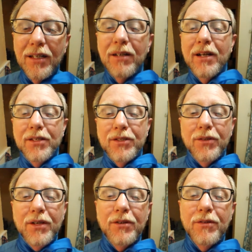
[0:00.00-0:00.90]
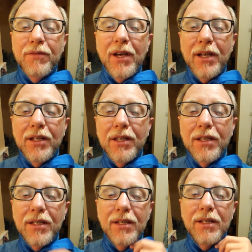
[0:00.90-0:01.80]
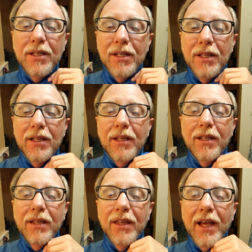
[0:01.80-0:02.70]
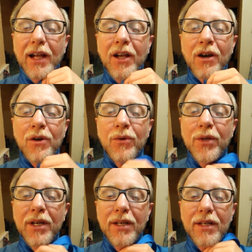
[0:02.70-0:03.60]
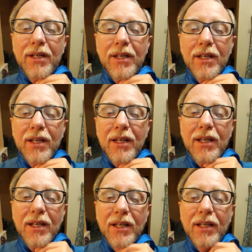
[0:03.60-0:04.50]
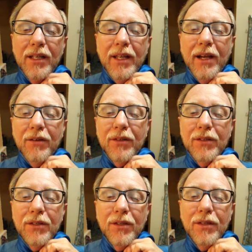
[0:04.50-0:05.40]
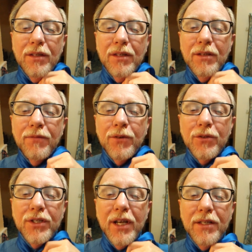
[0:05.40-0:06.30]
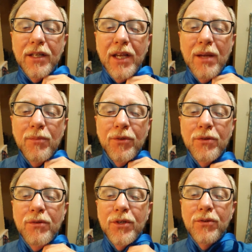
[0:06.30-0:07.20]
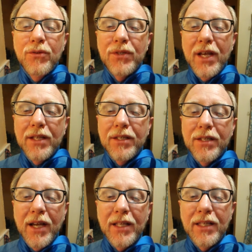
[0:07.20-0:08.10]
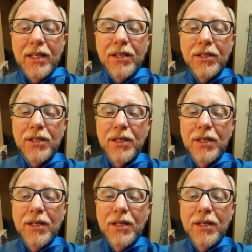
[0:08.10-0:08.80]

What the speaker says: Alright, so there you've got that cone. Now, the first side that came through, use that to tighten this.